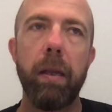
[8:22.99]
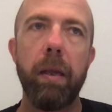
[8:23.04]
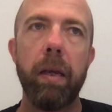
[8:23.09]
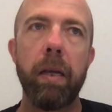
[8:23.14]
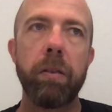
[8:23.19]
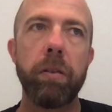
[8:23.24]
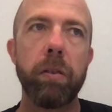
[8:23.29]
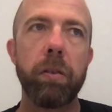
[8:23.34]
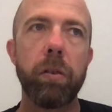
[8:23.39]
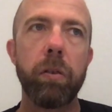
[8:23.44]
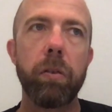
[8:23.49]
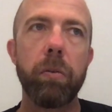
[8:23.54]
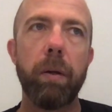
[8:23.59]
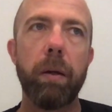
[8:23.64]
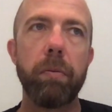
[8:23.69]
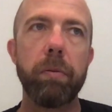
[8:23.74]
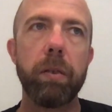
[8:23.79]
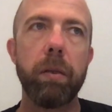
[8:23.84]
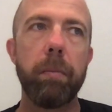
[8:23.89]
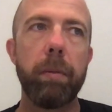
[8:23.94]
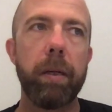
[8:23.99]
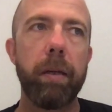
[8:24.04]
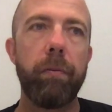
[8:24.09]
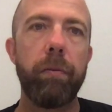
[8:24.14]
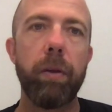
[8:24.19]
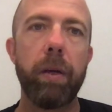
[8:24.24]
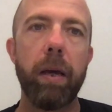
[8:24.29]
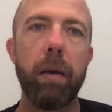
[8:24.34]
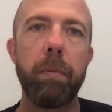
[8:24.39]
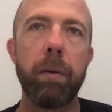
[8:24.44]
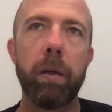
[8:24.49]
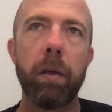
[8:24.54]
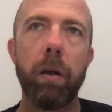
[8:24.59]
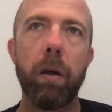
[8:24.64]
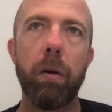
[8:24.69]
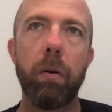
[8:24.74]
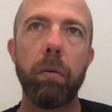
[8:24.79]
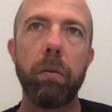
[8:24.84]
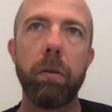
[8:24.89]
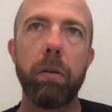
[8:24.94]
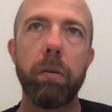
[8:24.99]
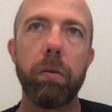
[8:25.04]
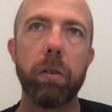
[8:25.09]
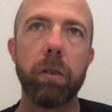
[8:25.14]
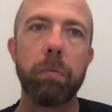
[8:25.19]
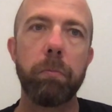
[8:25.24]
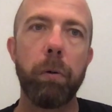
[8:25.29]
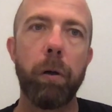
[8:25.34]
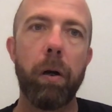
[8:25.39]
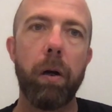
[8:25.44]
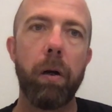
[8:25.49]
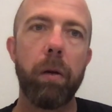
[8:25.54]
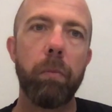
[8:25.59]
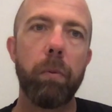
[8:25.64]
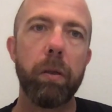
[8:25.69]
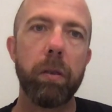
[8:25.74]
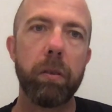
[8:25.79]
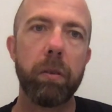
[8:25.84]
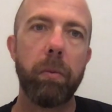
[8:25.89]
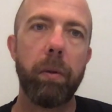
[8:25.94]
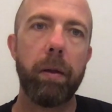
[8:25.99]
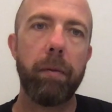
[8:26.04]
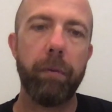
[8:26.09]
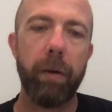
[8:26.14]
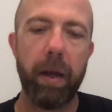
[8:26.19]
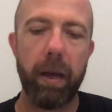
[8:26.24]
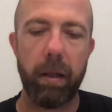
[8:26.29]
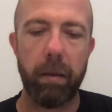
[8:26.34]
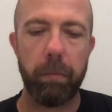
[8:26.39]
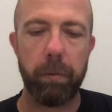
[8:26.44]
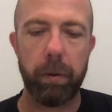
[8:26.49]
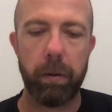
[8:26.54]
it's just good to have something if you get a bit cold that you can just put on whilst you're waiting for help.